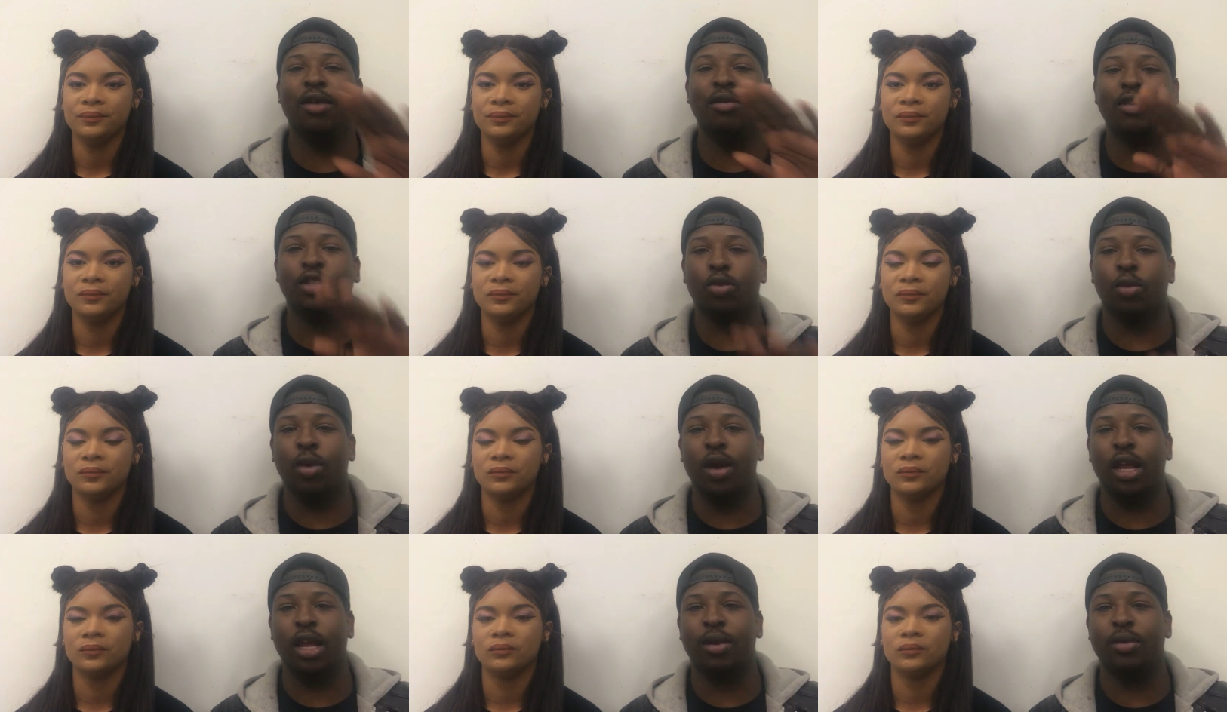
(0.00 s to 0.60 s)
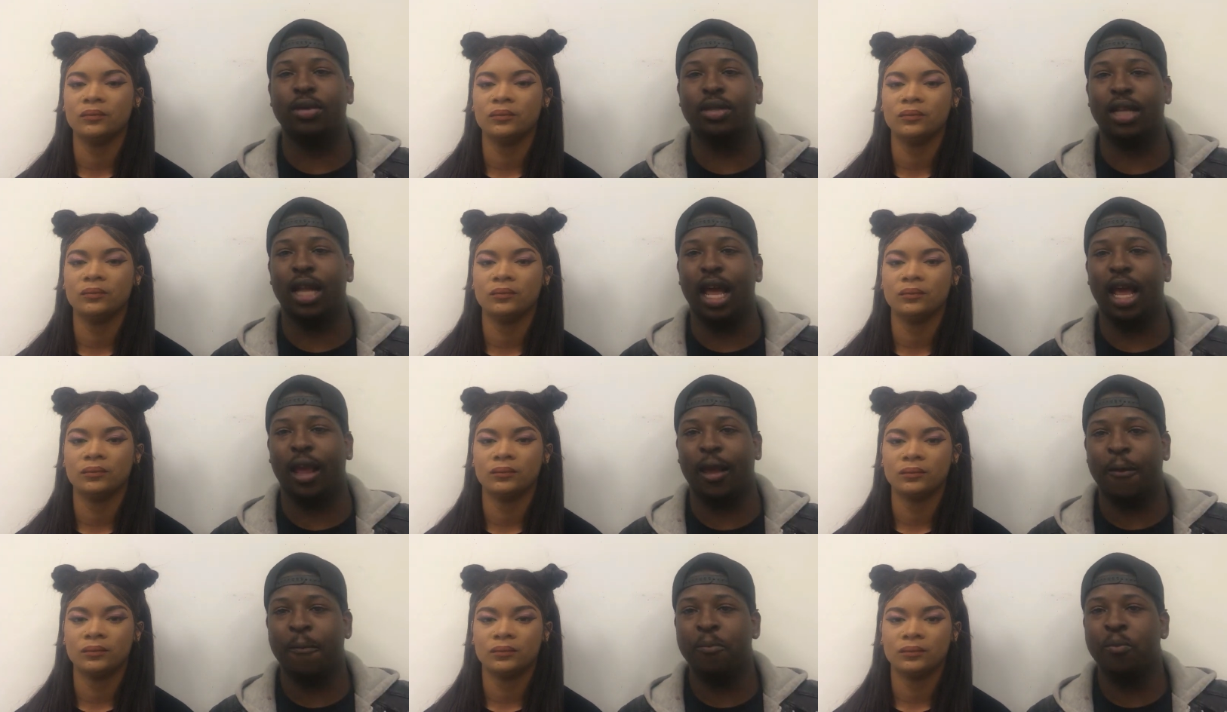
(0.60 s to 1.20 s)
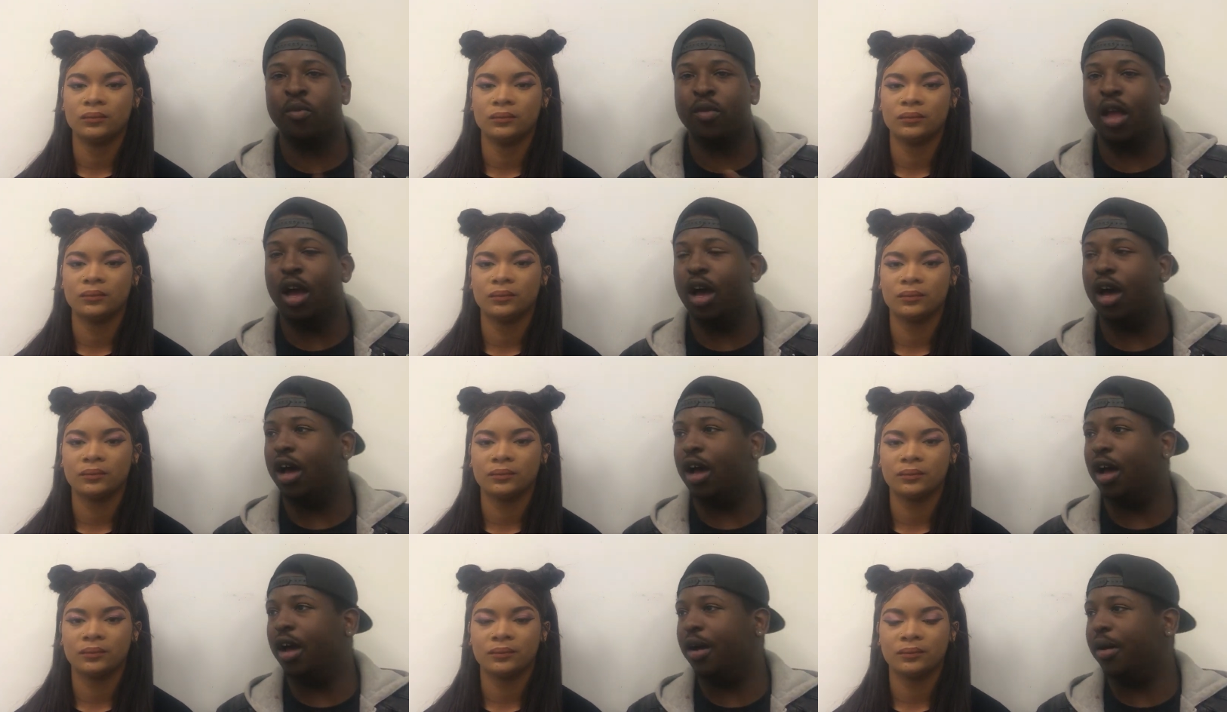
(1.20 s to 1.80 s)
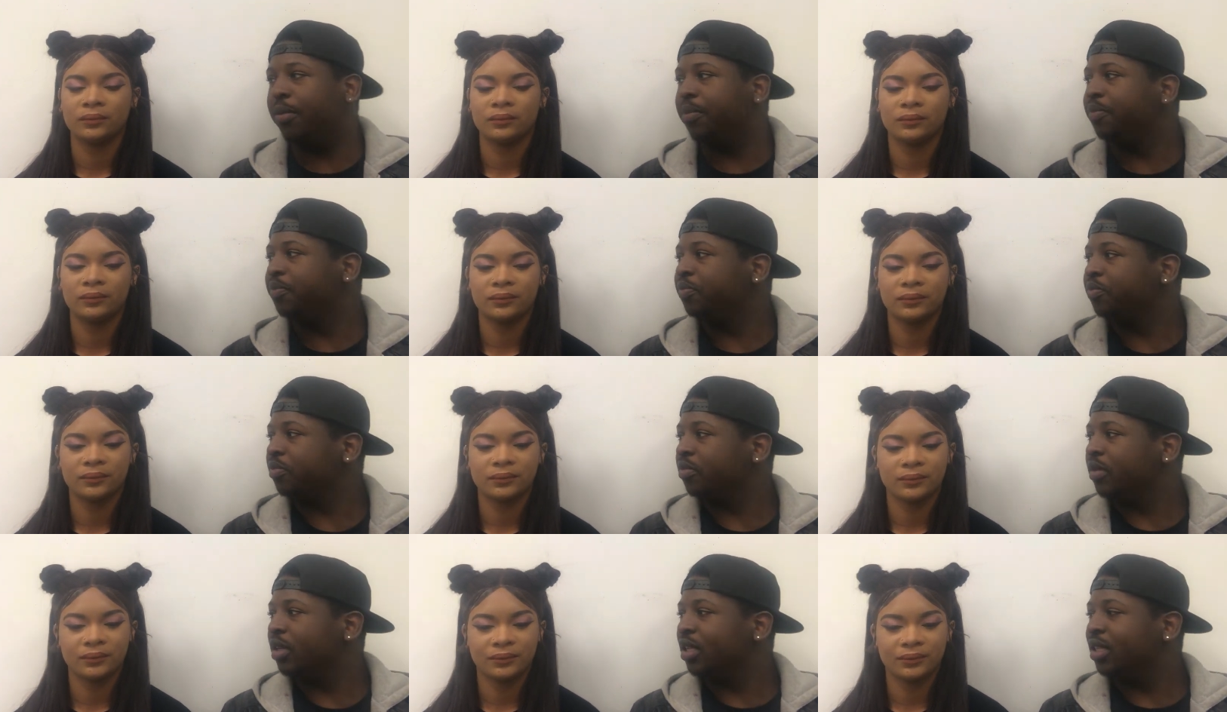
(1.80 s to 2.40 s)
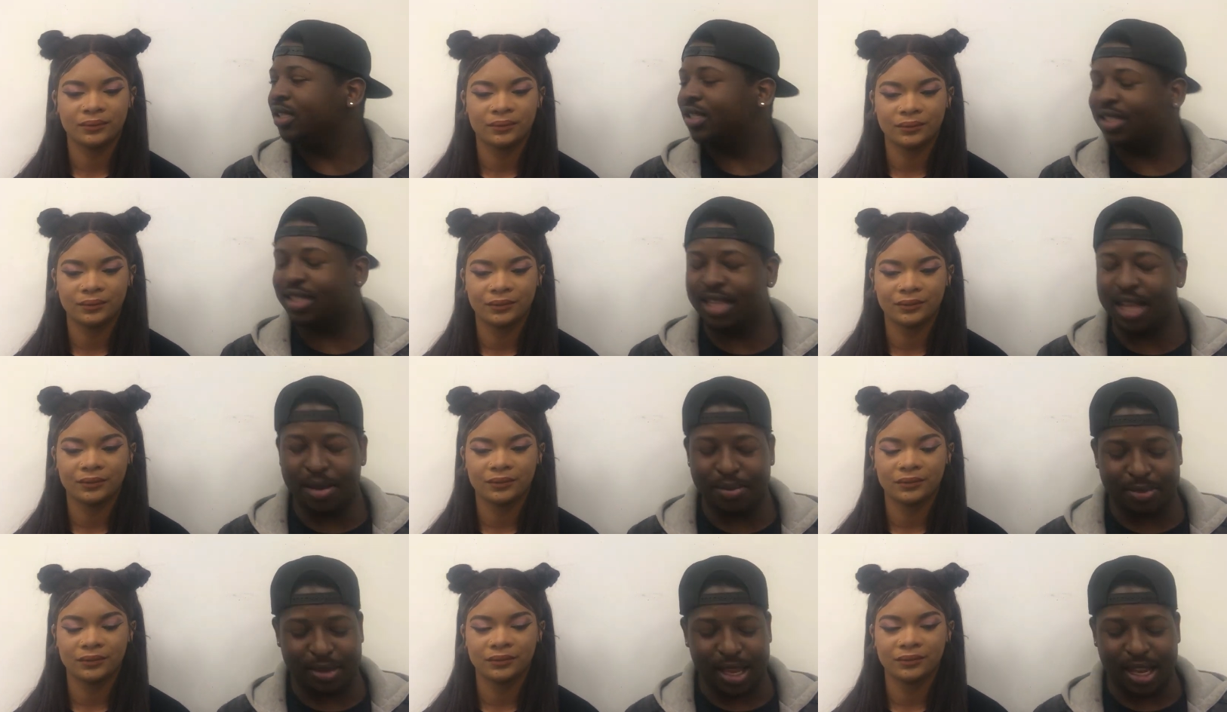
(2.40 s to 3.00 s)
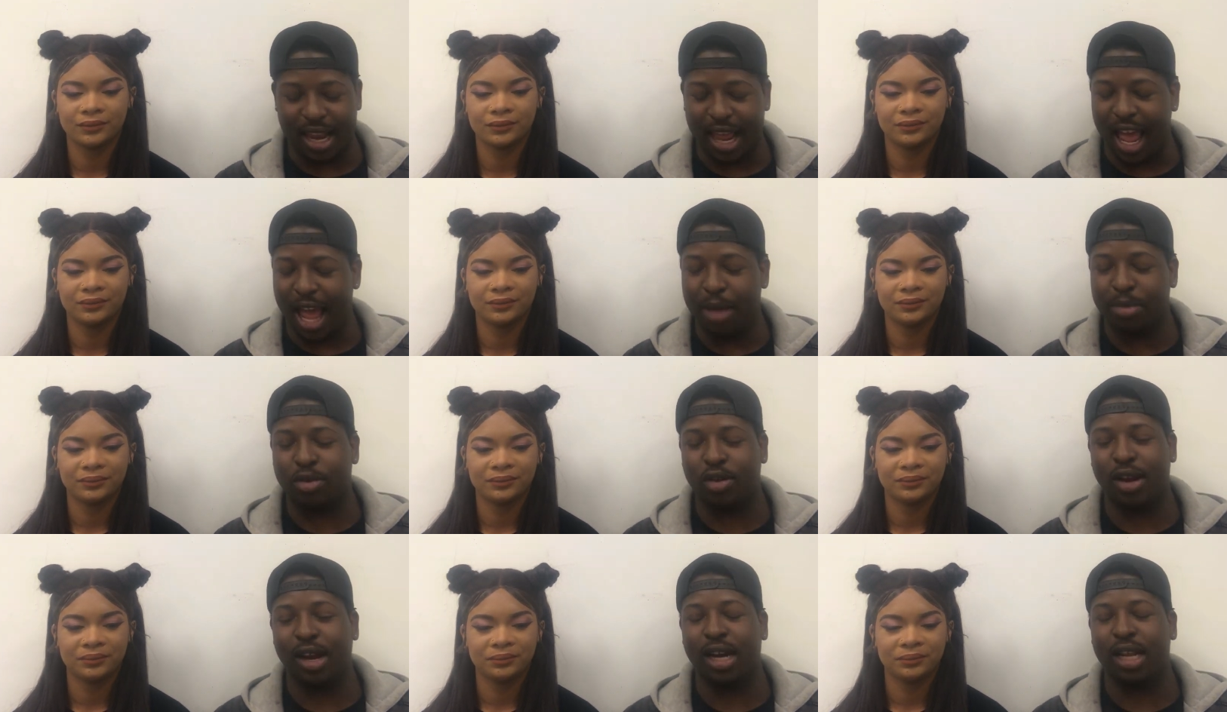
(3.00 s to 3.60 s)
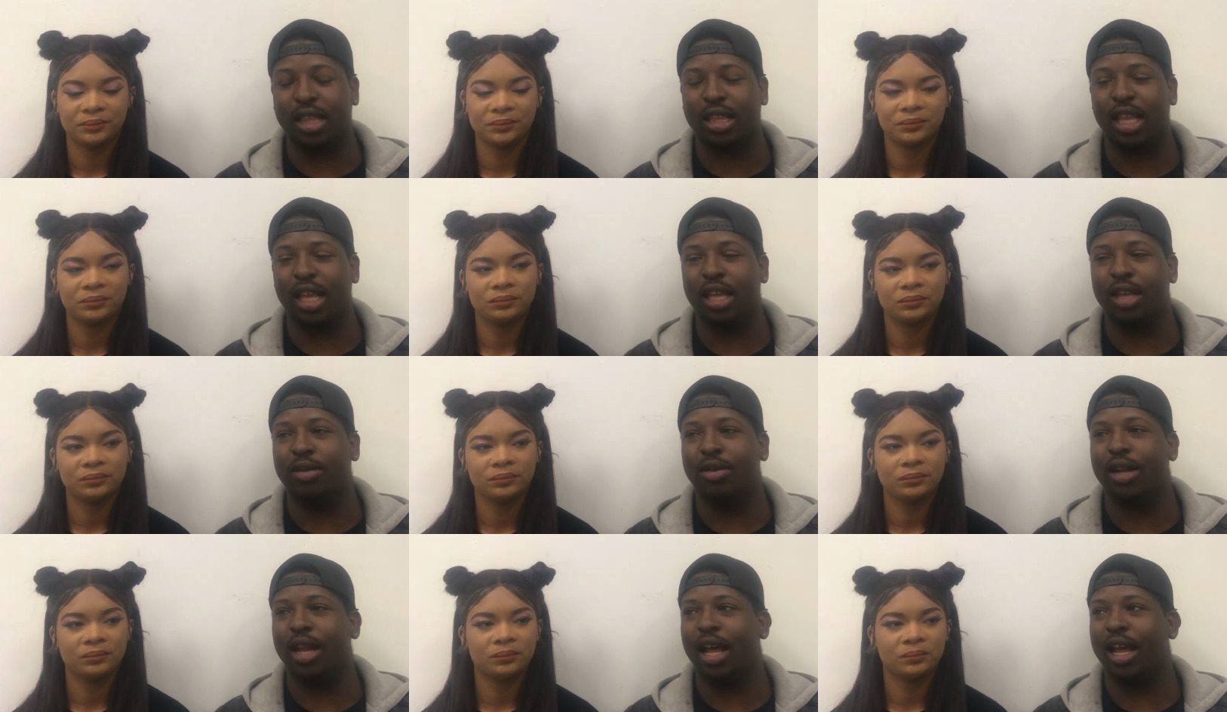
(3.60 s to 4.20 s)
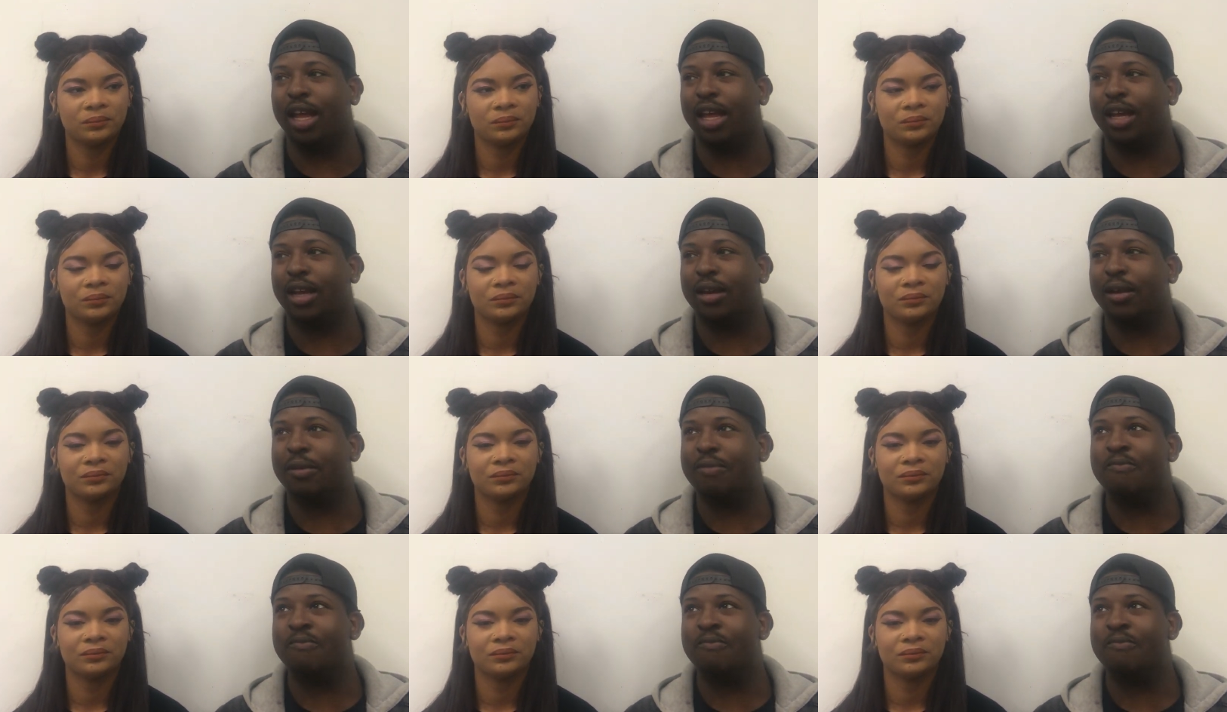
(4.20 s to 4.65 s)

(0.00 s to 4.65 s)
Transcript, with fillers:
Speaker 1: it was one. It was like uh, something. I'm trying to think. You're like it